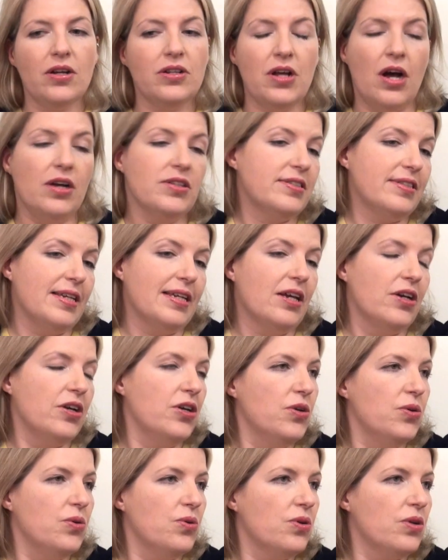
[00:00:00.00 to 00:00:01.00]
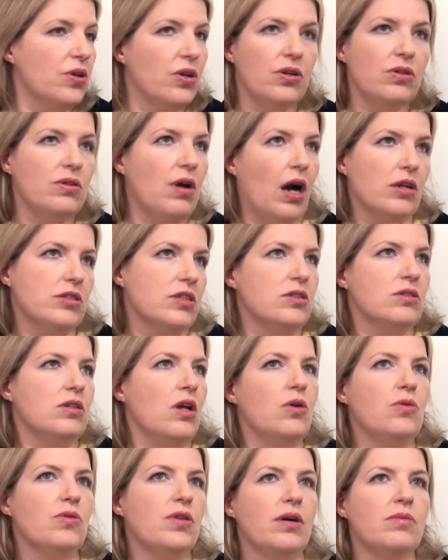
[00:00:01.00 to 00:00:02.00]
a singer who I didn't
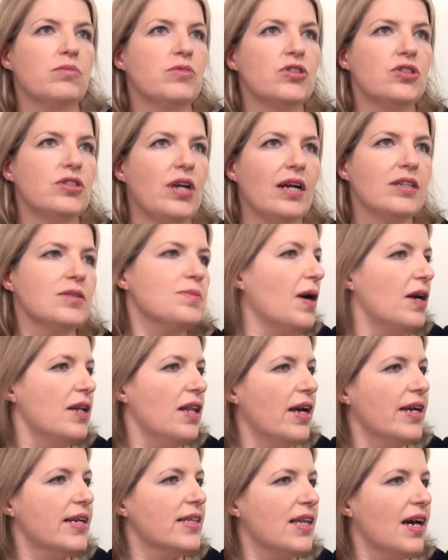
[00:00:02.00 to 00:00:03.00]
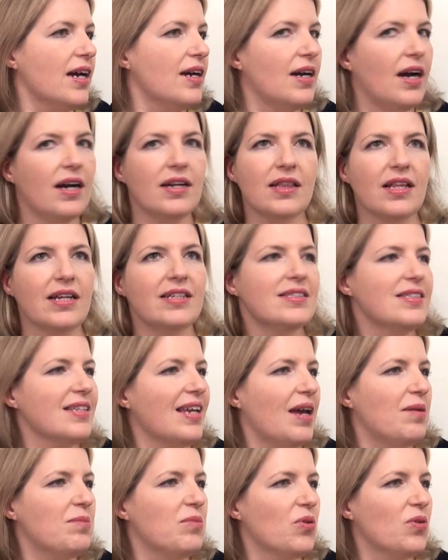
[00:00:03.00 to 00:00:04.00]
know that was jazz, but I like that. I'd like to
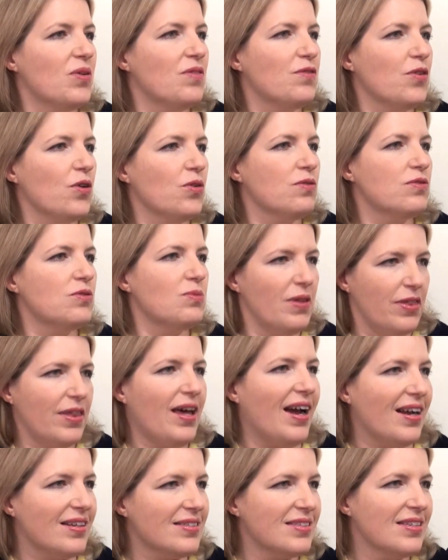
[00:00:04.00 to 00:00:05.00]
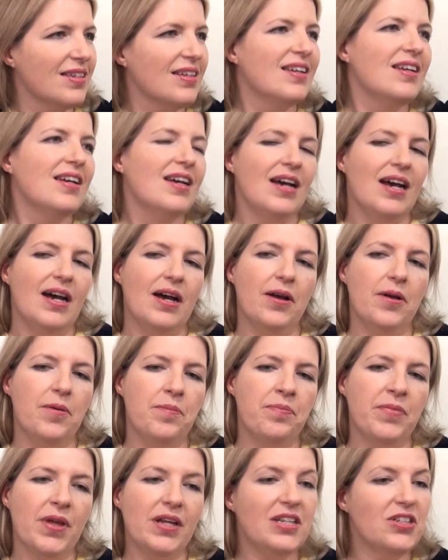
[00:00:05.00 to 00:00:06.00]
get more involved with that.
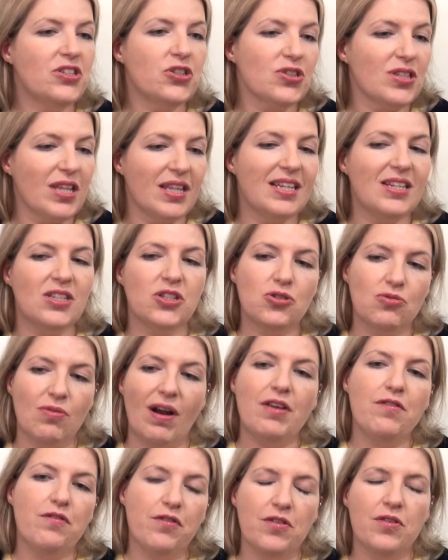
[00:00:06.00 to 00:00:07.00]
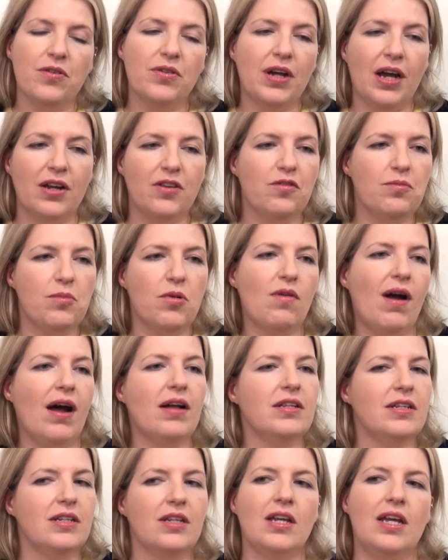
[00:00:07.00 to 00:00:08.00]
Um, and it's just I think it's great for kind of morale
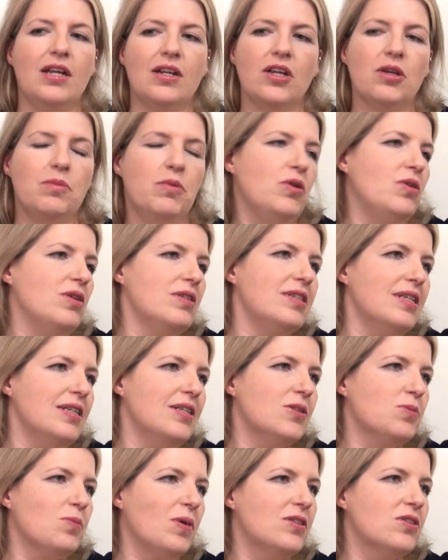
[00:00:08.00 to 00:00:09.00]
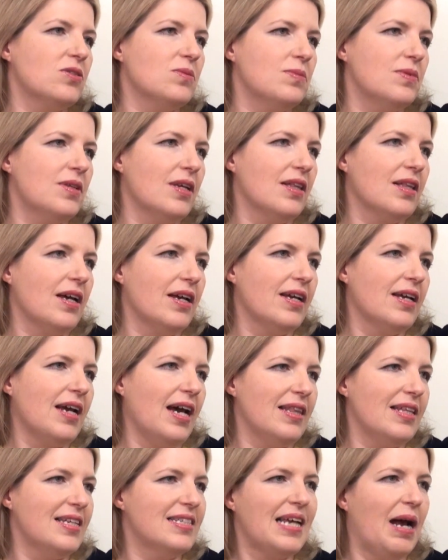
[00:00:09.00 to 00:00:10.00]
in, in communities when something like
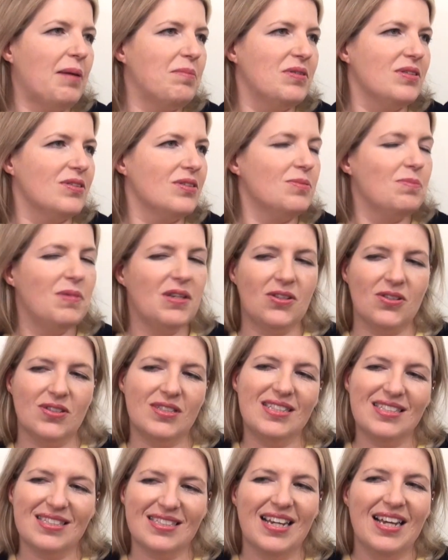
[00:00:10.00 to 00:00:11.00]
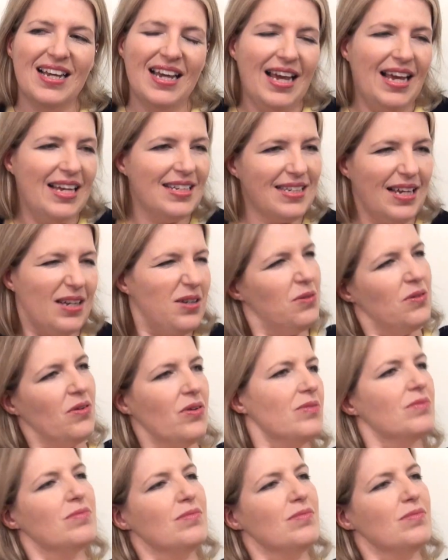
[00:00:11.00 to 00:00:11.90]
this happens because it's it's like oh